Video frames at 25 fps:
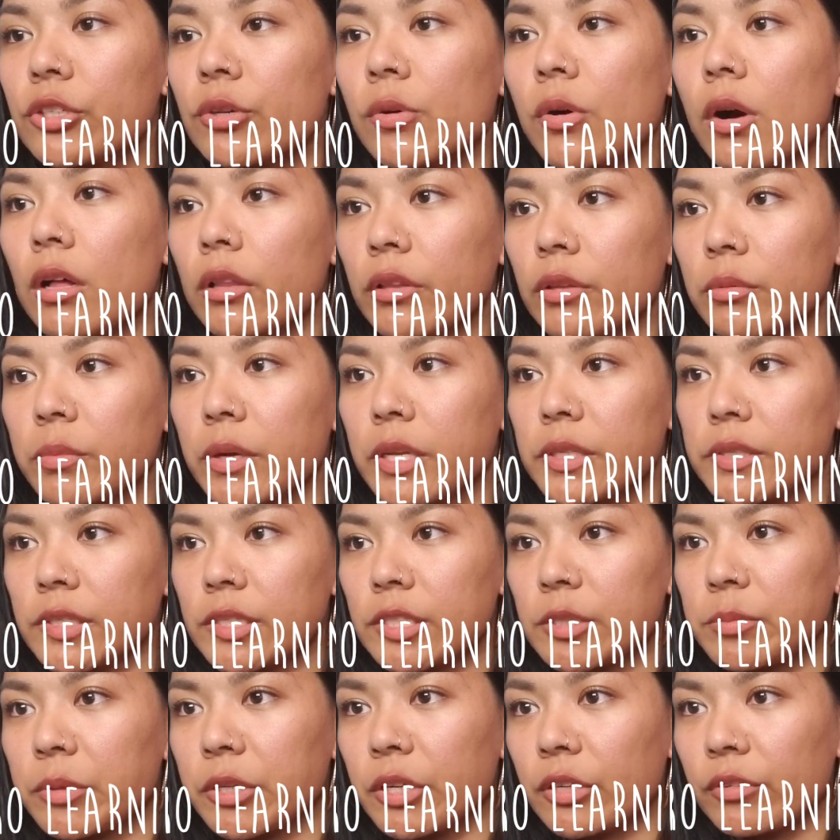know all the
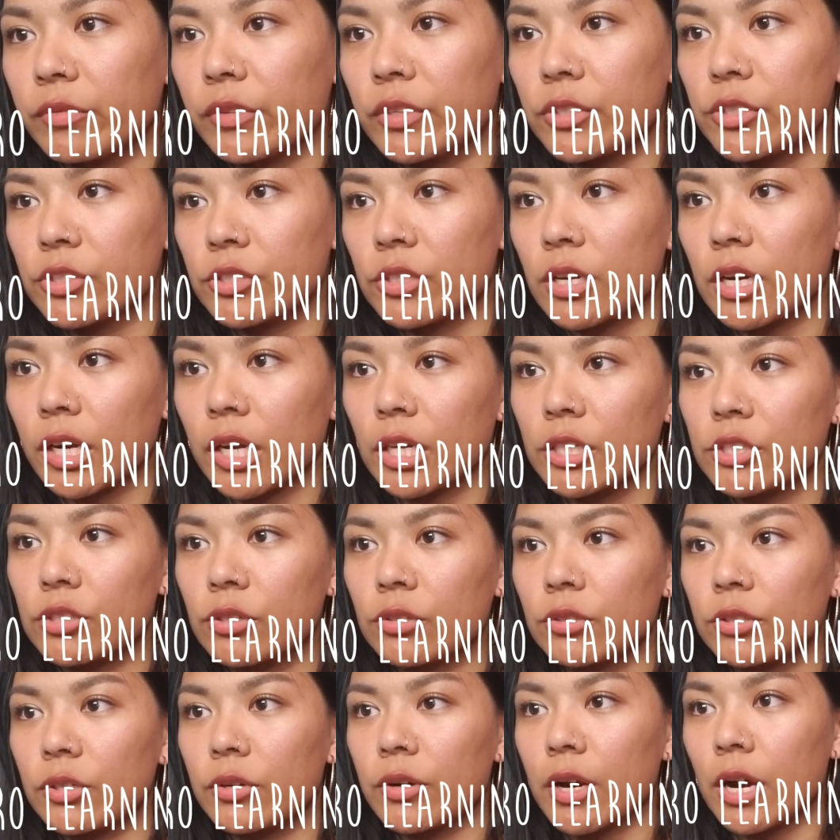basics, but I feel stuck and
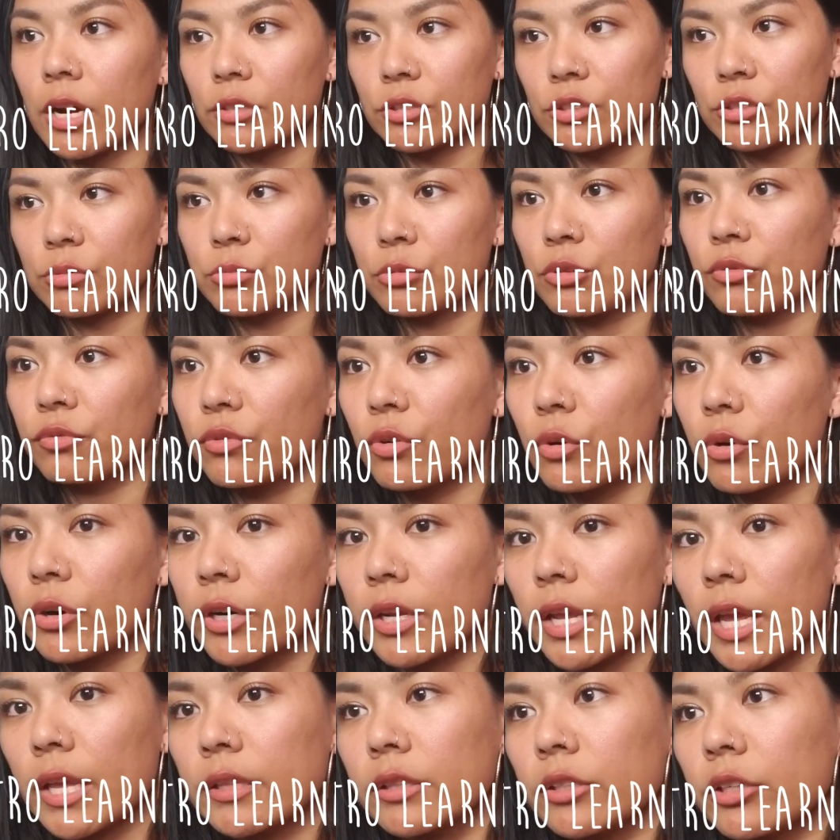don't know how to move
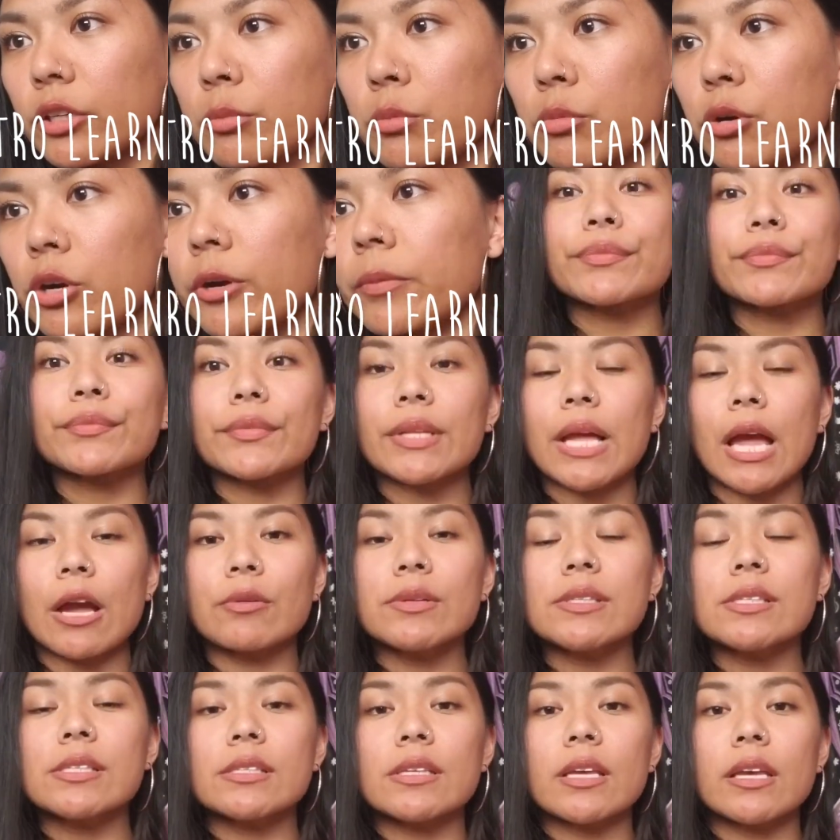forward and learn more. I
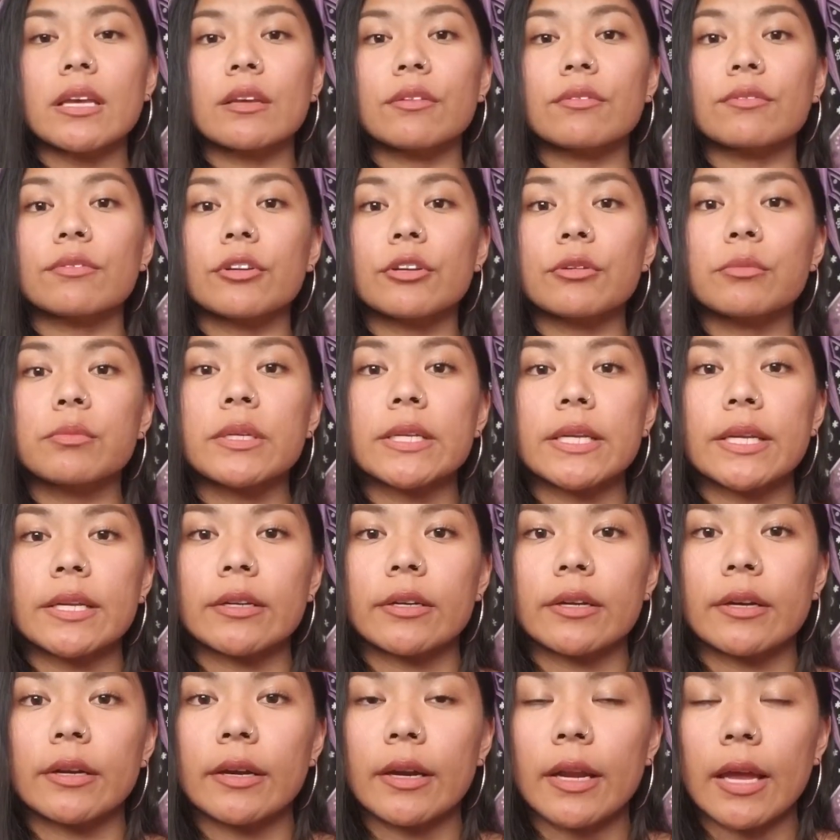would say if you're a
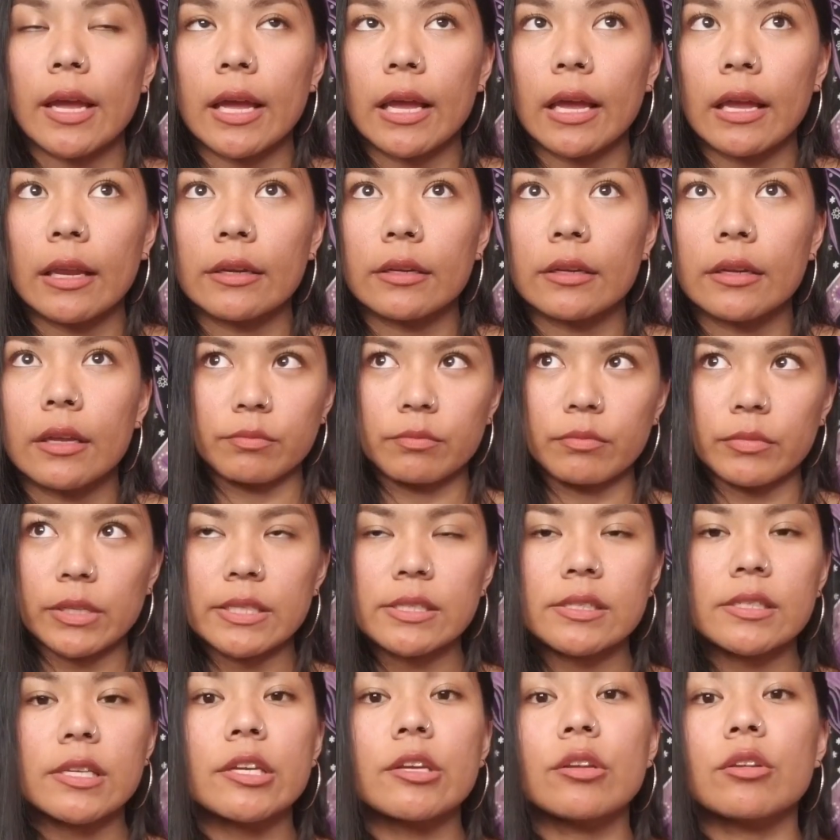beginner and
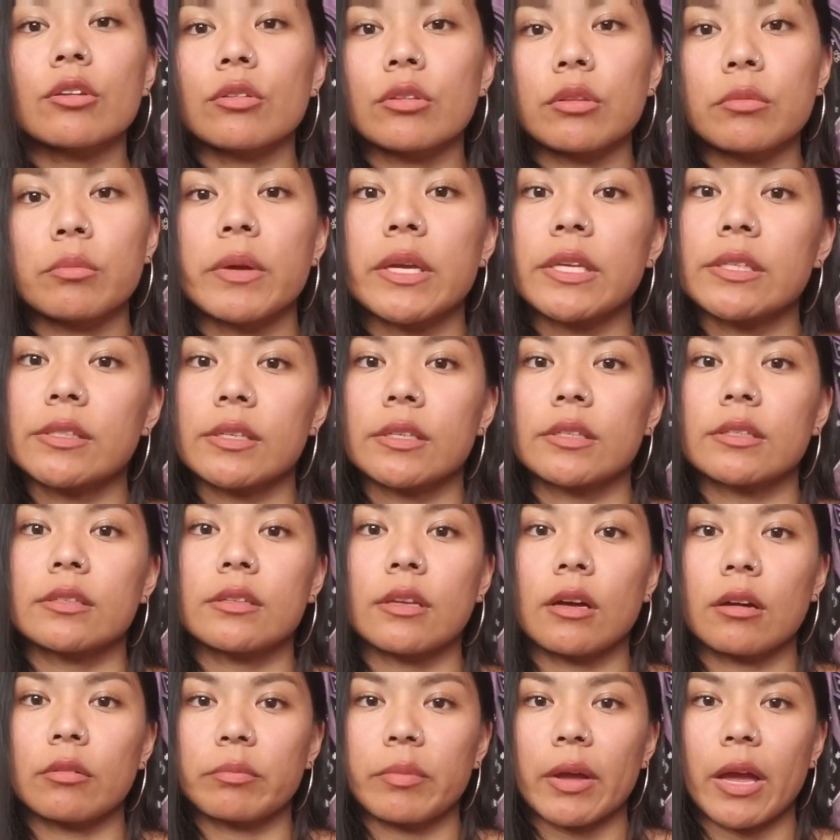let's say you know the basics
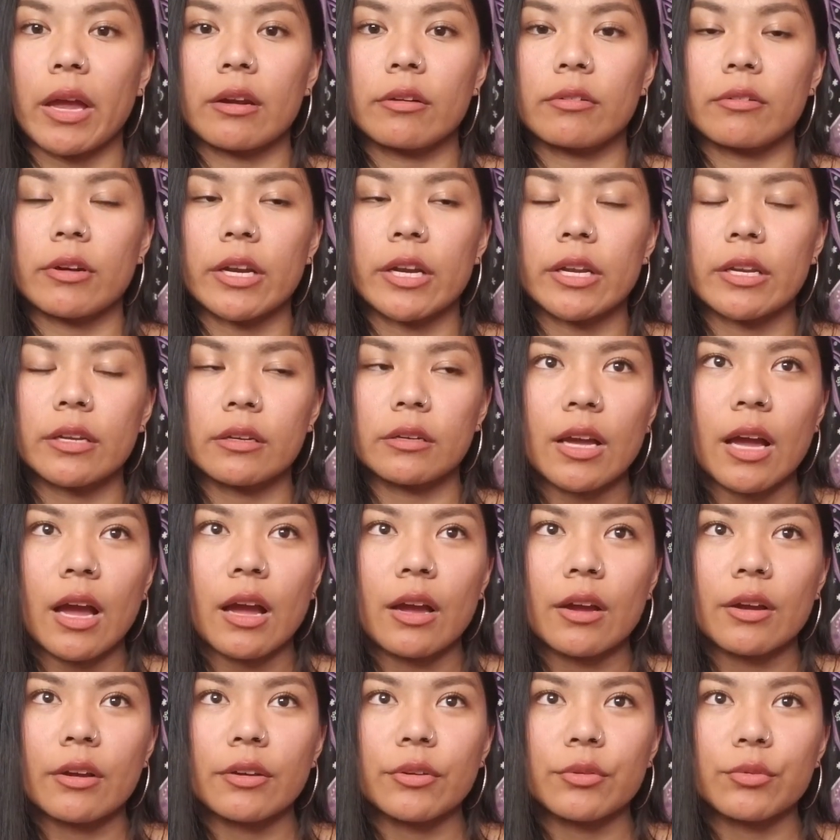down pat, right?
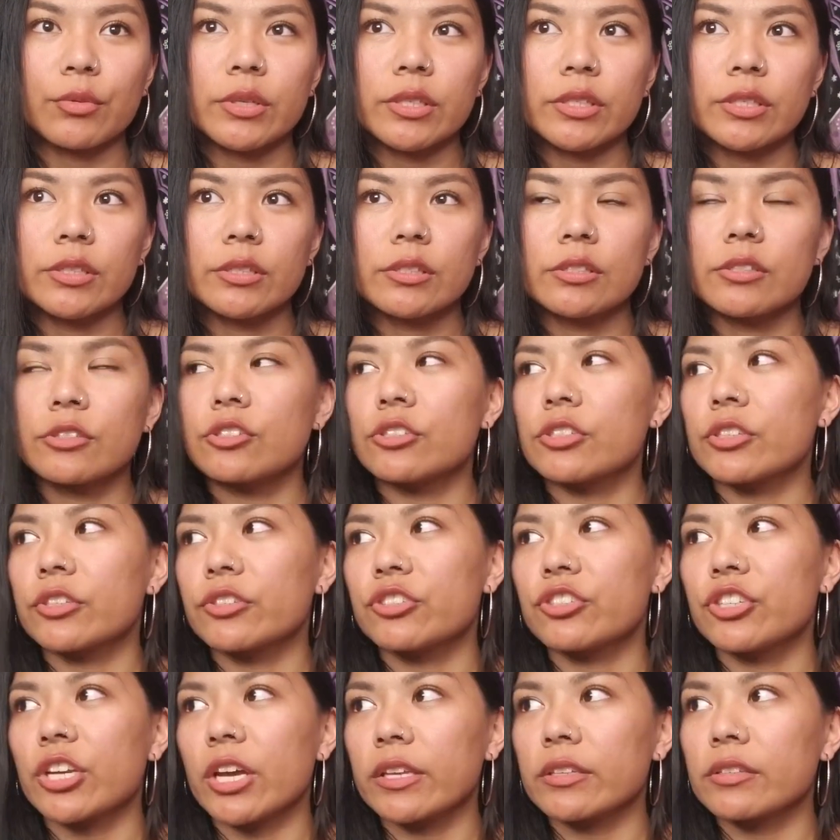I would
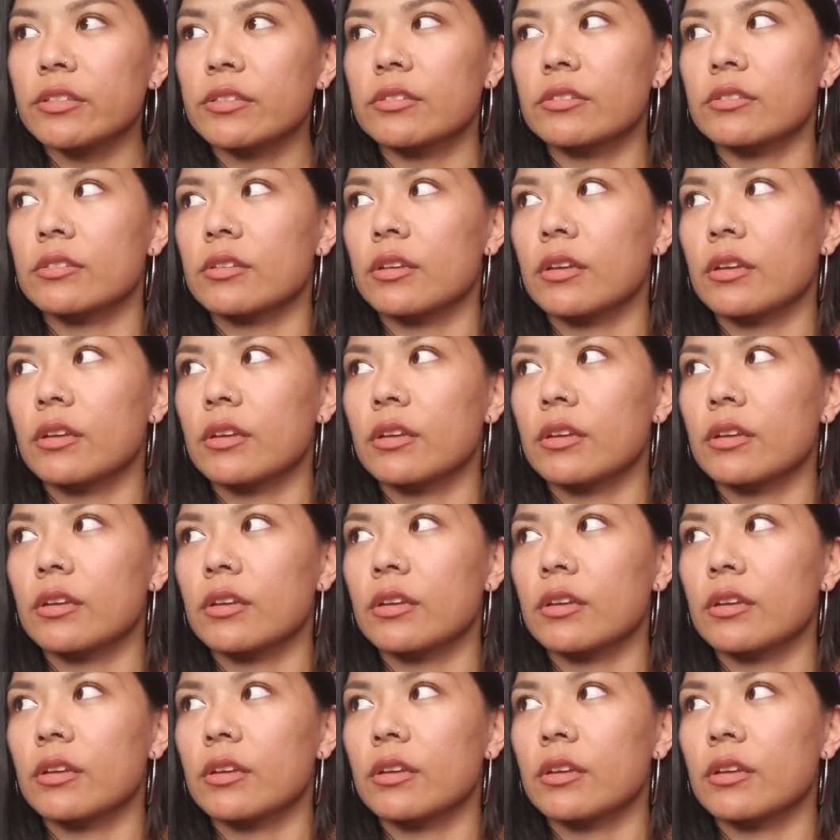suggest